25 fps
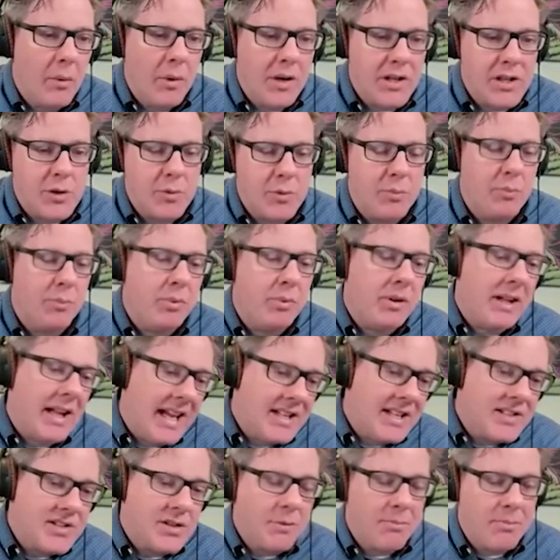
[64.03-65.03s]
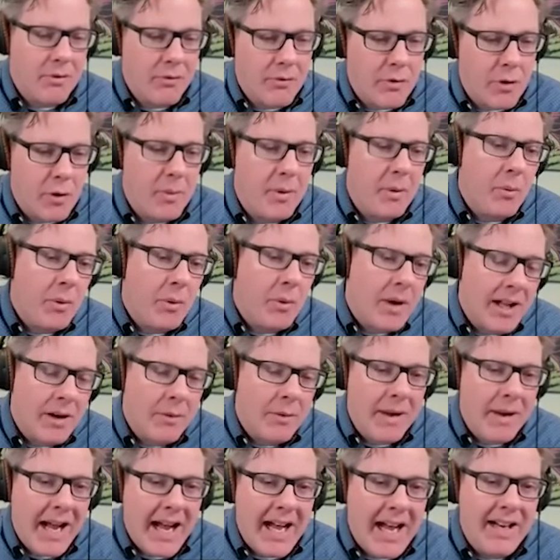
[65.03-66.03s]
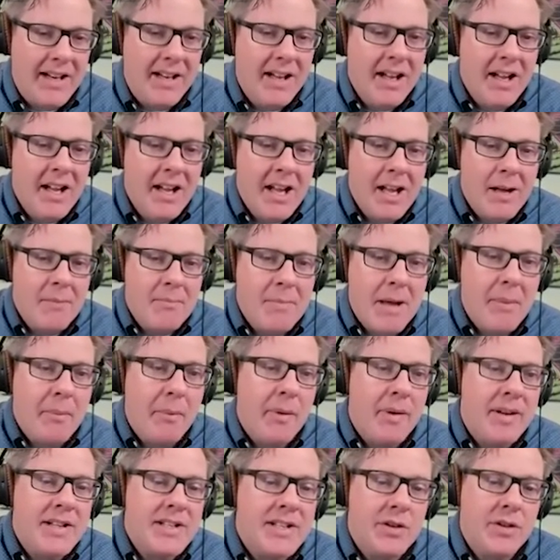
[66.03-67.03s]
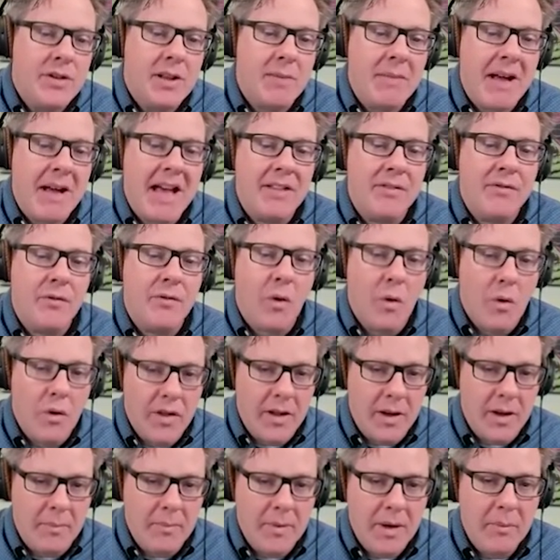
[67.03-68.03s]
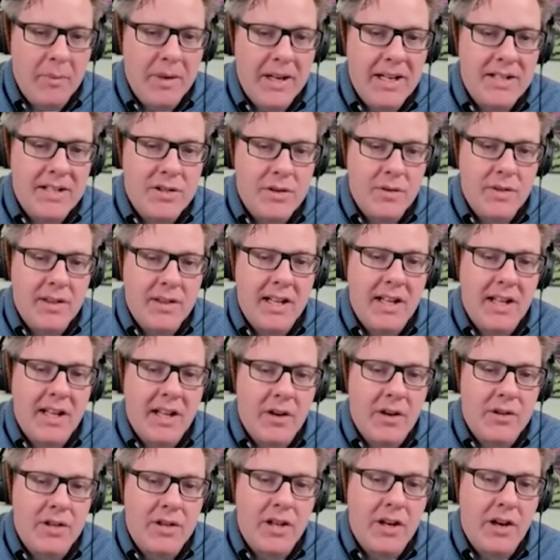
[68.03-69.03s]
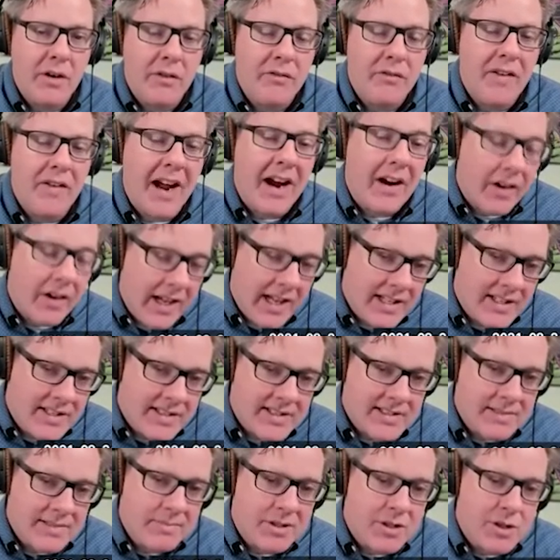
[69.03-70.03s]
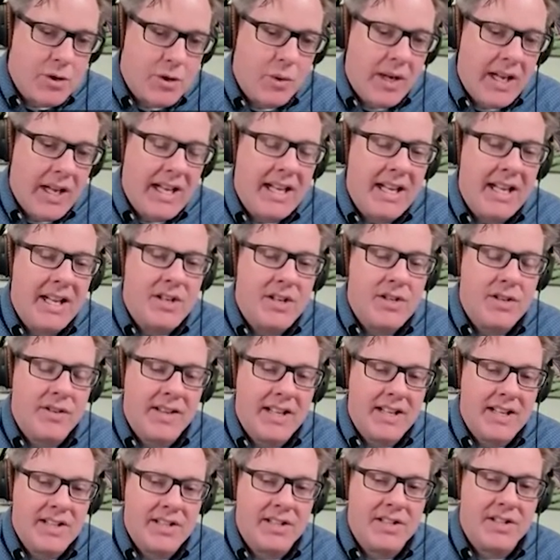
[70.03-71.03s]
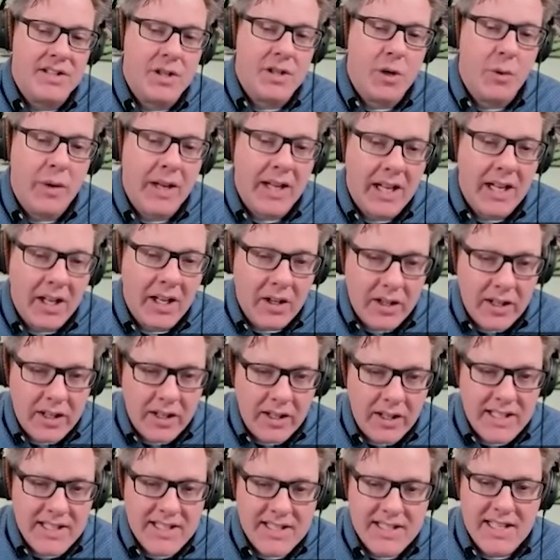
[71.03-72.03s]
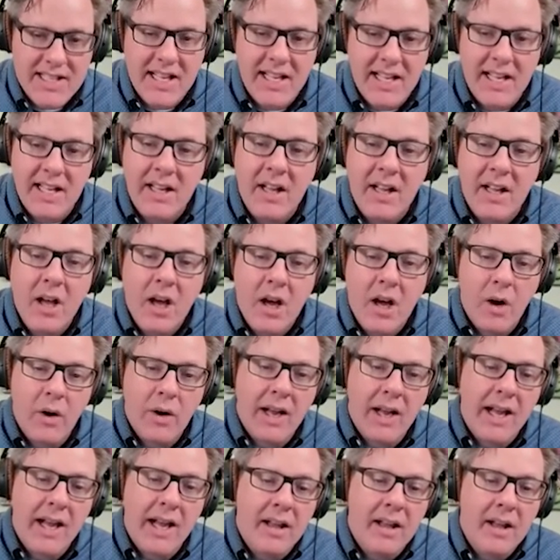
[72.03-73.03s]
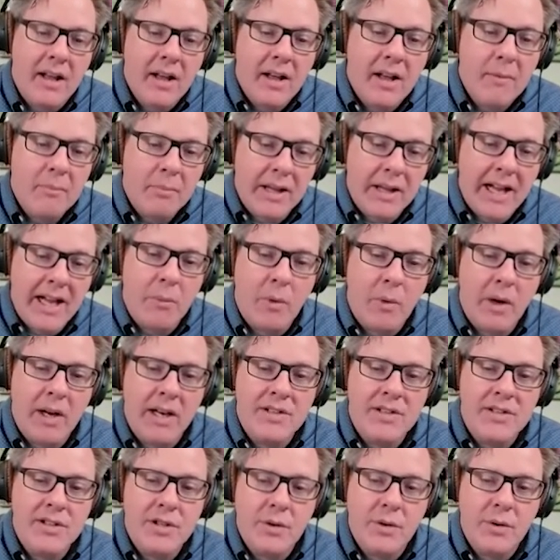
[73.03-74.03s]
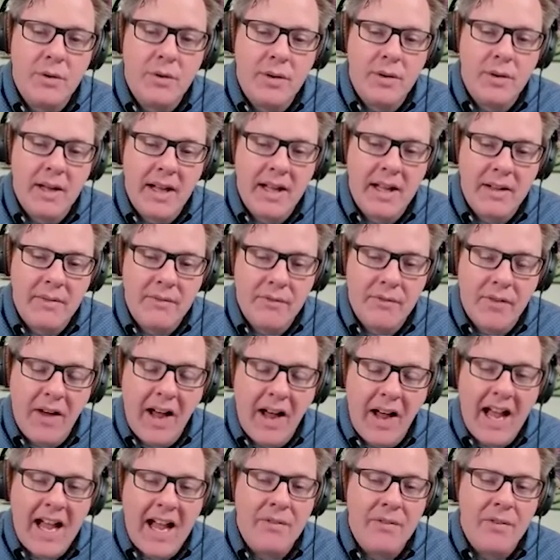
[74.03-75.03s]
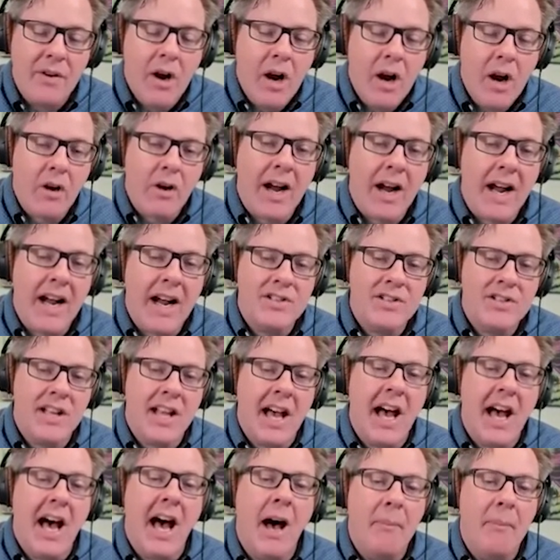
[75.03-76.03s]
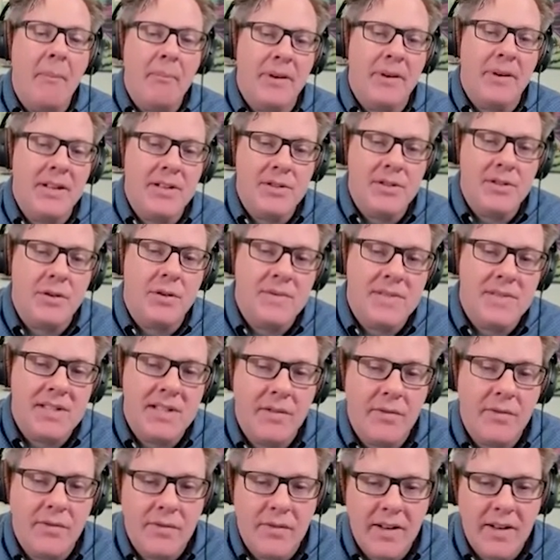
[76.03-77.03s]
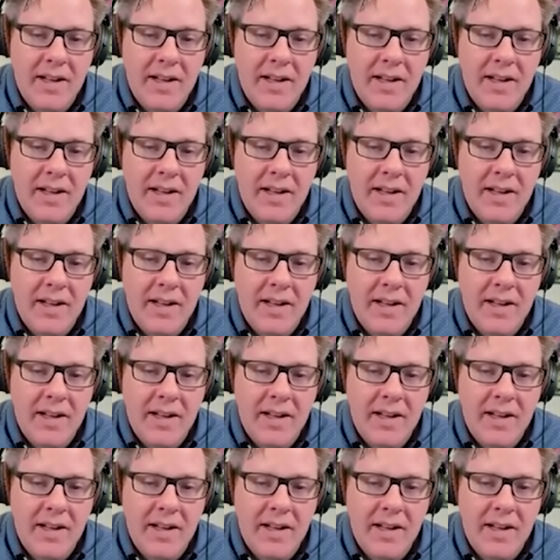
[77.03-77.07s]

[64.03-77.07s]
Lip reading: which plants are performing well or bad, maybe we do the math for them and we do the year-to-year variance between each of these. And so we can clearly see, okay, plant 1 and 2 and 5 are actually up in terms of